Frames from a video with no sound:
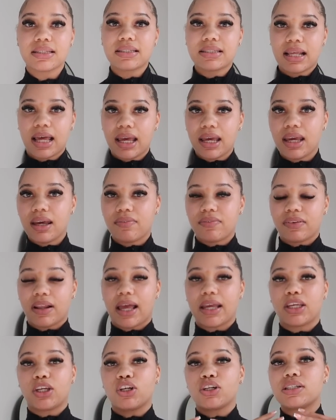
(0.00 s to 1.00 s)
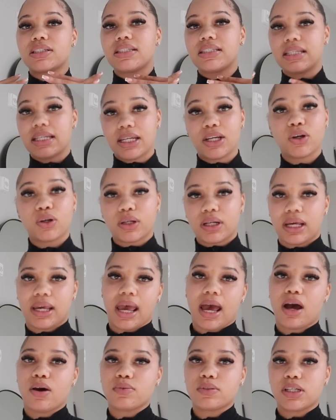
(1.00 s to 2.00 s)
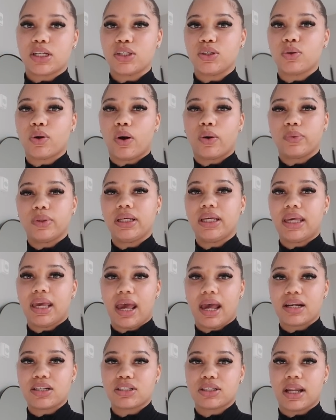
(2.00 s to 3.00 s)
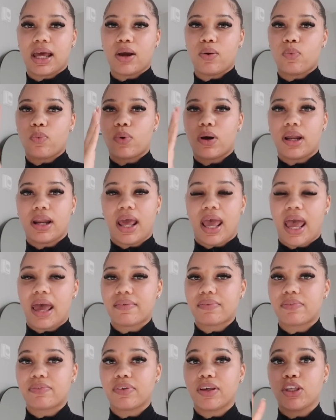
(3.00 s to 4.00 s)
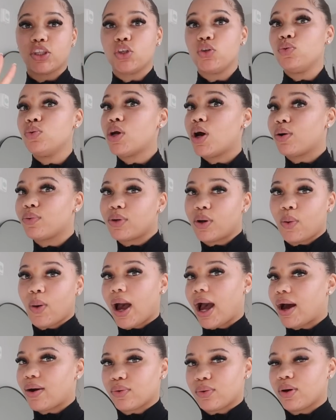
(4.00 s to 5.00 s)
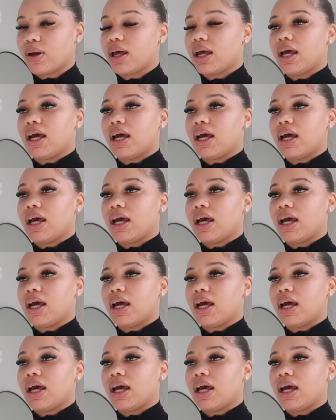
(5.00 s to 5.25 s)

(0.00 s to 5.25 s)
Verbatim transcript: say if like you're sitting on the couch and you only catch like one half of it, you don't know how,